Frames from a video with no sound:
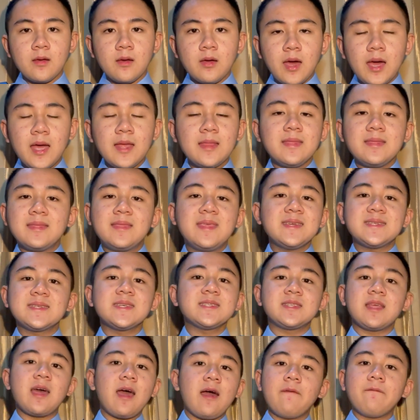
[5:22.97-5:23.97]
And this
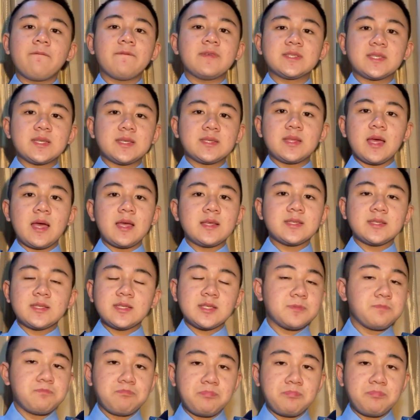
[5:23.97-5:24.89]
is the emphasis that is